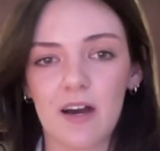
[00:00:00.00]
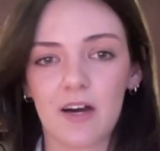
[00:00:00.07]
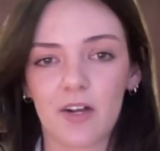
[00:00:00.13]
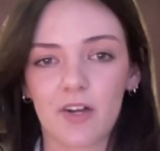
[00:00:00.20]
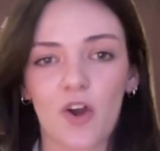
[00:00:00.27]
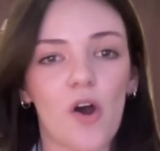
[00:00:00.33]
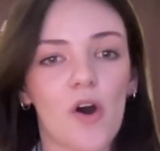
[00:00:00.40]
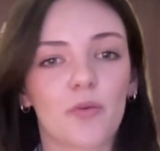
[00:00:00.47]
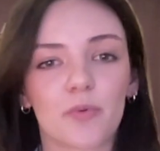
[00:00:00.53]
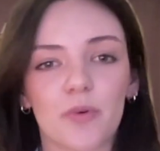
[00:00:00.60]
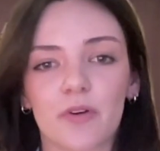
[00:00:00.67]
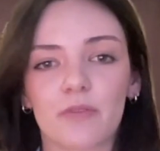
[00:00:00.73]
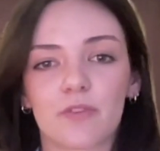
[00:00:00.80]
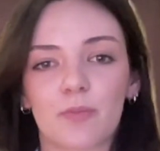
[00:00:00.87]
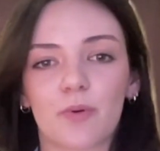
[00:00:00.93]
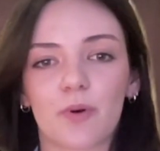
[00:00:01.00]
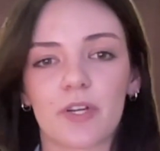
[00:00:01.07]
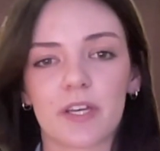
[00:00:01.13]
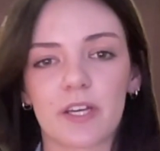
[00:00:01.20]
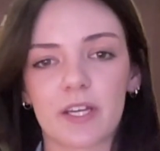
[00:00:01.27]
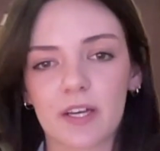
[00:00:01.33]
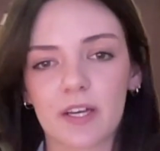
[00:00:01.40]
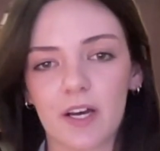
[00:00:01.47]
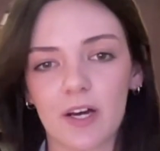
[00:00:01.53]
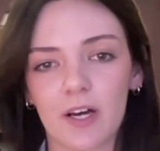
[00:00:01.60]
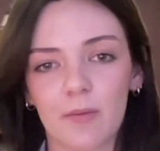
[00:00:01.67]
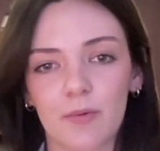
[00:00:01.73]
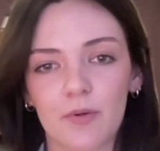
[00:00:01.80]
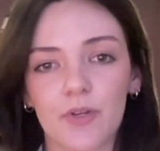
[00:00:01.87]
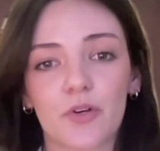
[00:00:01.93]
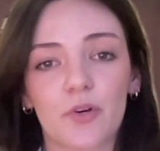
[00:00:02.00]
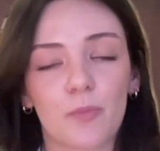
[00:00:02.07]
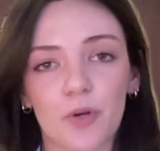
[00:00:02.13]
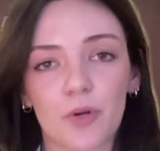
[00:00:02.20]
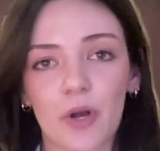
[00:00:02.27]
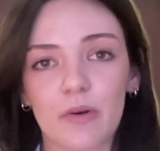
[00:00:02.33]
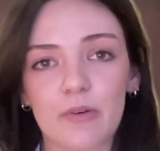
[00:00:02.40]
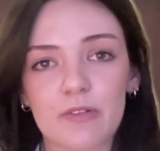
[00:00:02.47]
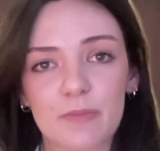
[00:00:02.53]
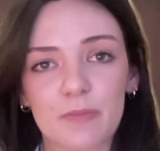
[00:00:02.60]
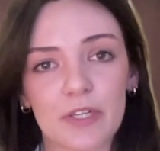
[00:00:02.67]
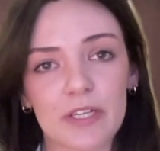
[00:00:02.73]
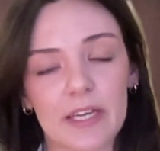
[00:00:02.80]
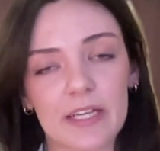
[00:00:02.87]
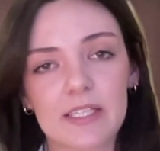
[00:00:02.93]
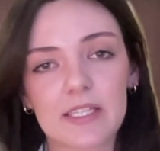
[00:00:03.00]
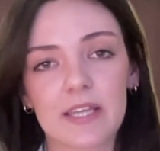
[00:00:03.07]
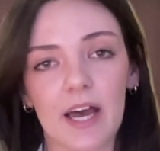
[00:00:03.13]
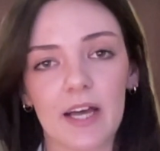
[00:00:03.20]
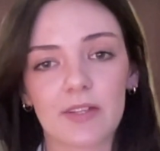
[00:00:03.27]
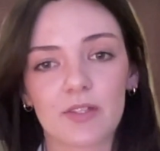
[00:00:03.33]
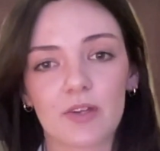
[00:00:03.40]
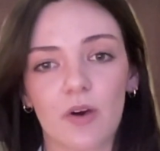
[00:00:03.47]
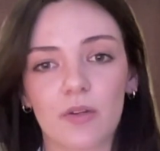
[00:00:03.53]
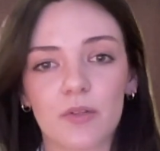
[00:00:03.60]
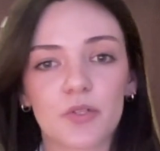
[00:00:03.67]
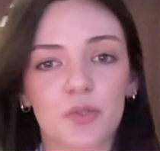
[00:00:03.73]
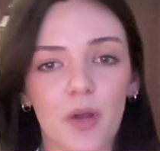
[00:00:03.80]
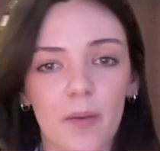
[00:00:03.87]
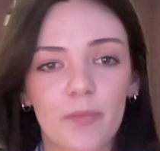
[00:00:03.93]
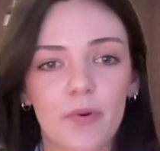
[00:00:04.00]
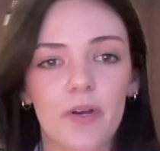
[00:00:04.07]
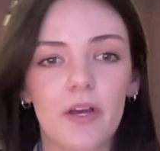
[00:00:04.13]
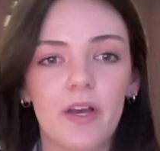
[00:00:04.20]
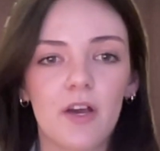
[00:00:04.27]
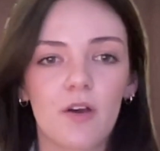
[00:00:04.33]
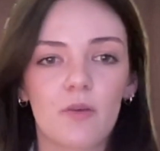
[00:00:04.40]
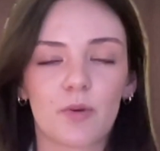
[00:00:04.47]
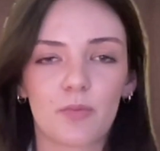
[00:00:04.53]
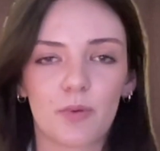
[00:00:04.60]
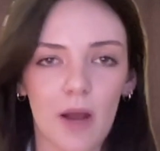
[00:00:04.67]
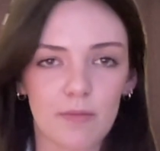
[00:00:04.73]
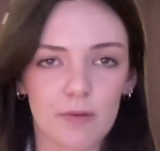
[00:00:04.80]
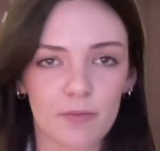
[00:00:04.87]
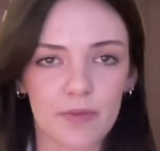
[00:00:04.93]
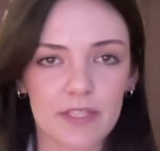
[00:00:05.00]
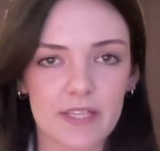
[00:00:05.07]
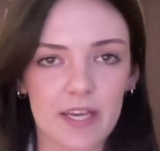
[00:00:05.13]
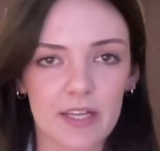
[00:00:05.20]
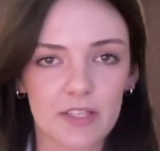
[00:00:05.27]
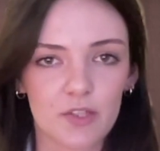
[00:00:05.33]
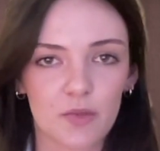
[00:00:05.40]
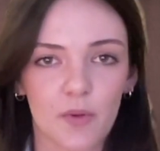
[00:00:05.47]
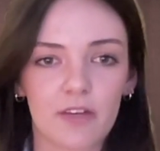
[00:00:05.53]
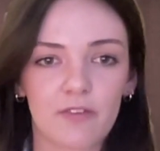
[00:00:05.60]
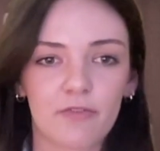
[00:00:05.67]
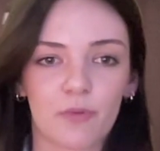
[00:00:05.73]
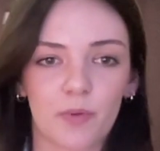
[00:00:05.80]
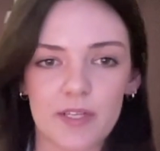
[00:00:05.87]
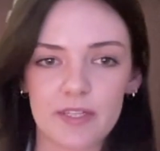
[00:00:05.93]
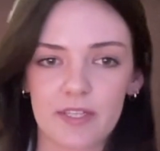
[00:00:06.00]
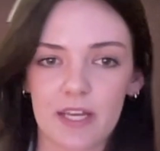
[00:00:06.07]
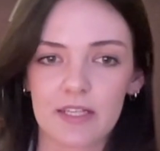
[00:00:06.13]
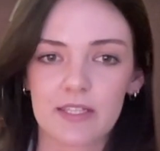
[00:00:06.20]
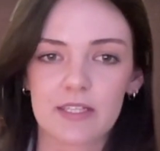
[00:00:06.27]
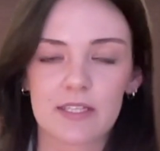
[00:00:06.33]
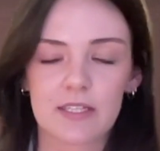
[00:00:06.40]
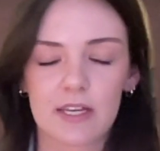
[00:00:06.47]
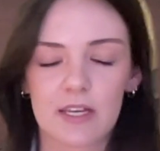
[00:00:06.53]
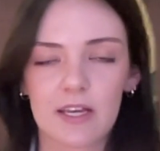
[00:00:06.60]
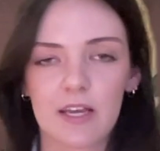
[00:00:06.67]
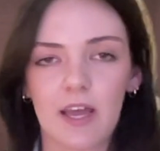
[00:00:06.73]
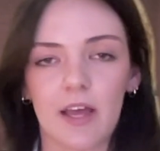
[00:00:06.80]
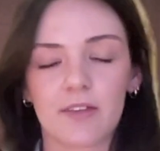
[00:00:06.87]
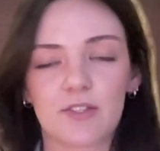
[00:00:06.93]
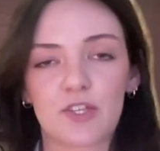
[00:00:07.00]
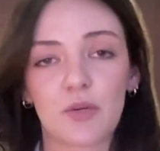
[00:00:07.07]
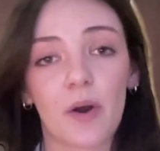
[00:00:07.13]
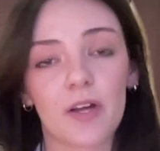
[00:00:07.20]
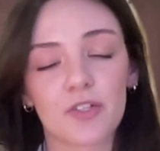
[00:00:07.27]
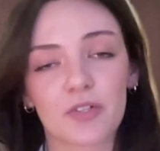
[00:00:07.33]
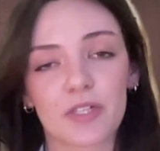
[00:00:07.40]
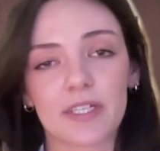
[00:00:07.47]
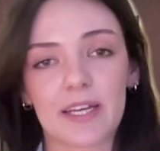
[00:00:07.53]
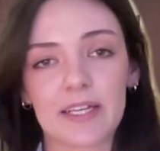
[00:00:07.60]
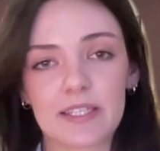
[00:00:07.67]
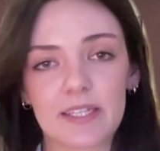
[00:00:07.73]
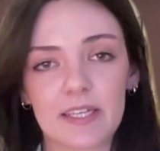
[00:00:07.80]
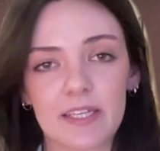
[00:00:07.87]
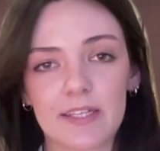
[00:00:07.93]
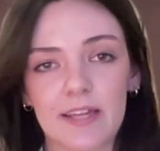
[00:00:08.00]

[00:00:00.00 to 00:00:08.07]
Karl Rove reported political pros predict that Donald Trump would probably take 24 states, and 219